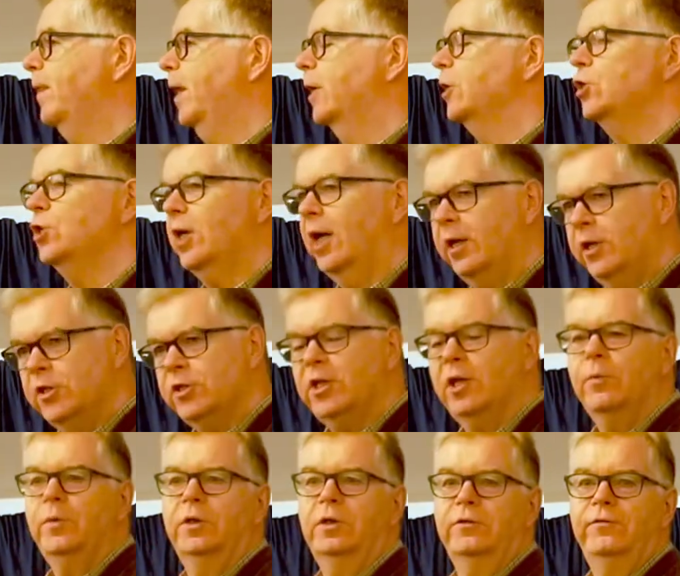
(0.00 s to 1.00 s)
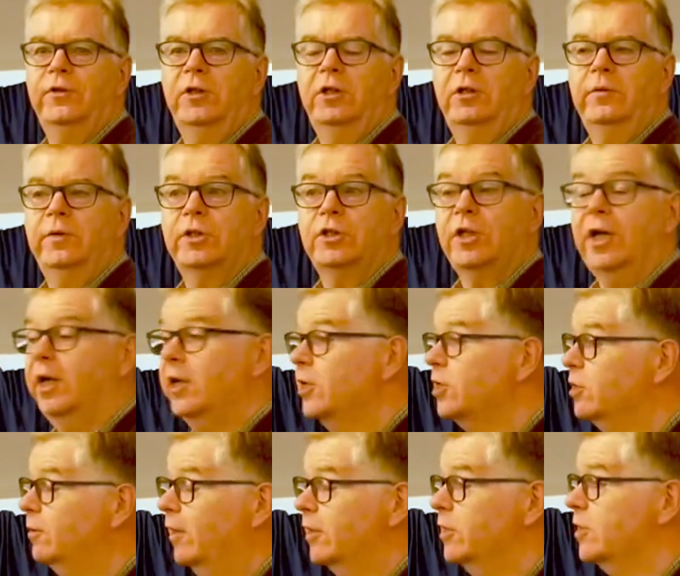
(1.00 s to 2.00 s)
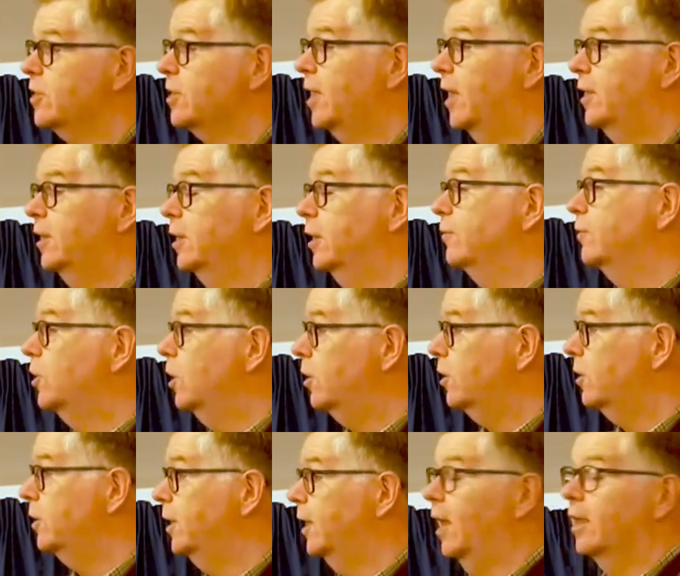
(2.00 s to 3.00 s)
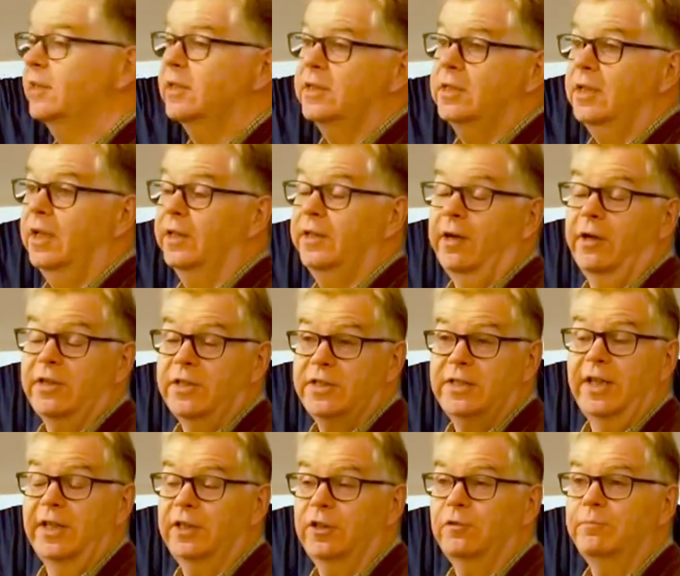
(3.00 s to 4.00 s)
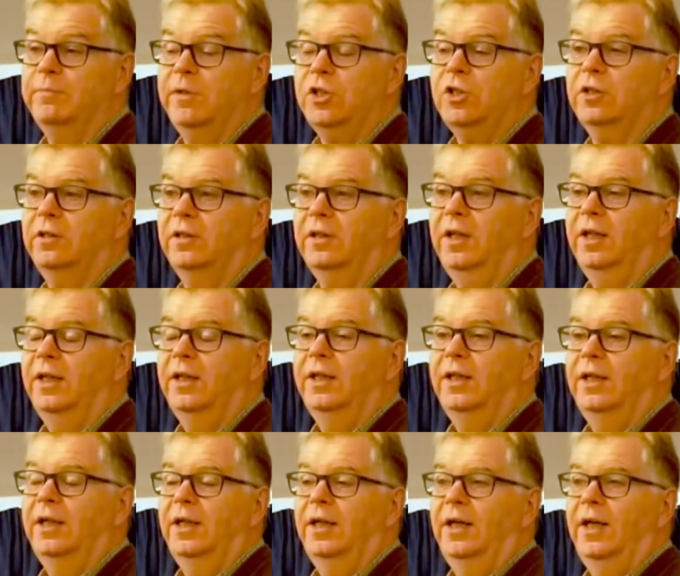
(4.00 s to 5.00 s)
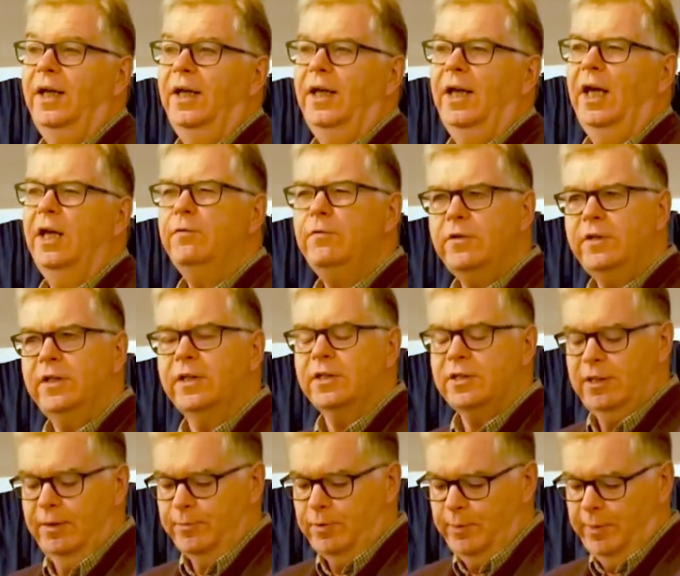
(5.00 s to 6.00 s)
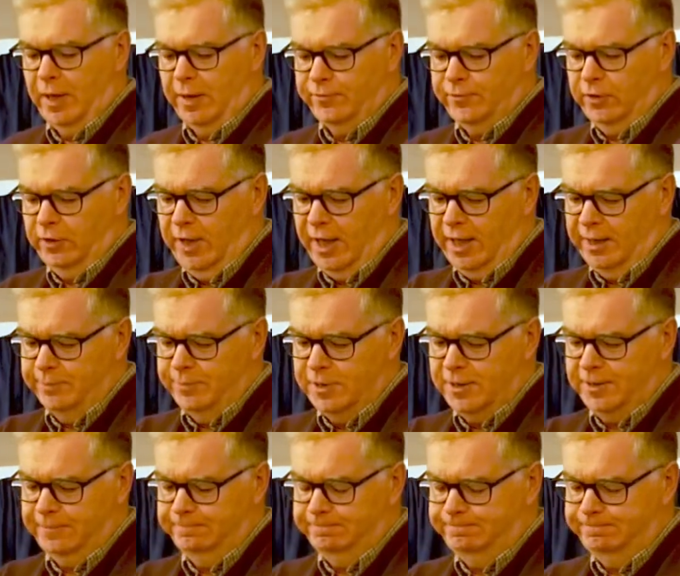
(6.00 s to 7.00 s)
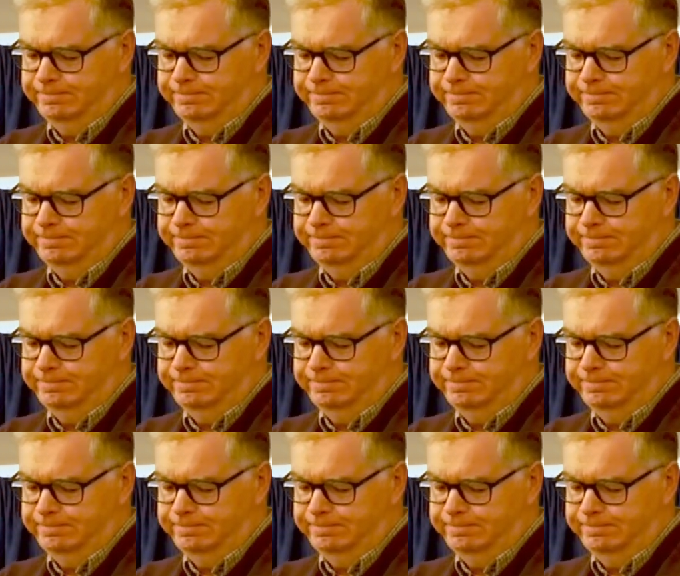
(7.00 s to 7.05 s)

It challenged their worldview, it challenged their understanding of God, their understanding of mission. Everything seemed to be up for grabs.